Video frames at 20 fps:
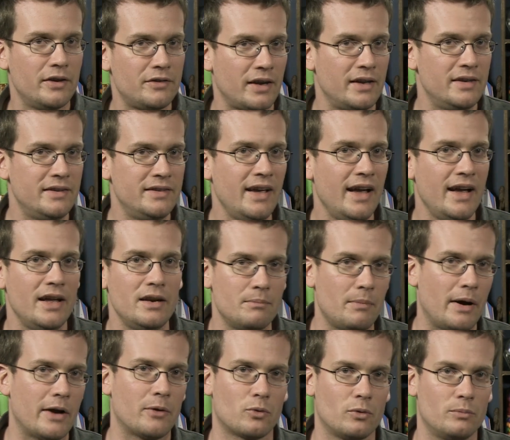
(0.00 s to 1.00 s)
has a 10
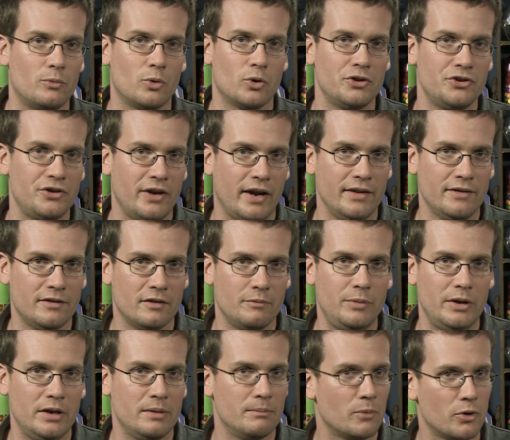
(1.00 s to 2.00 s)
micromort chance of
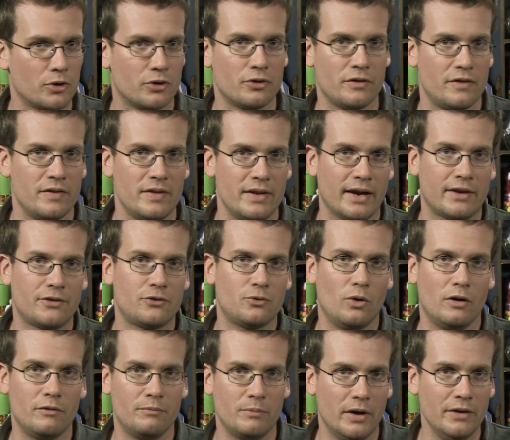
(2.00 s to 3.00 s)
being murdered in the next
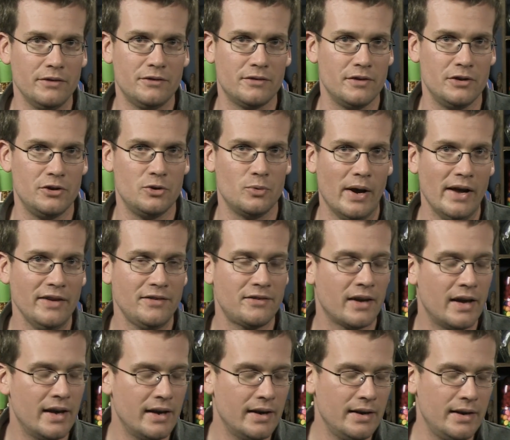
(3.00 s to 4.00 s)
12 months in the US.
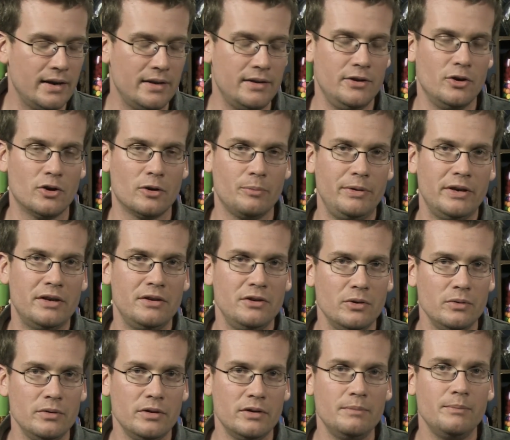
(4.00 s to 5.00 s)
In the European
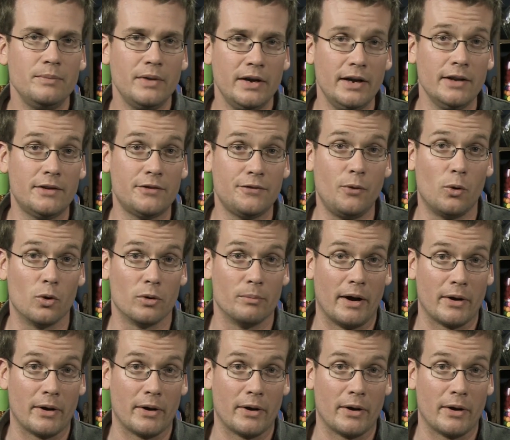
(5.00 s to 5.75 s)
Union, it's 4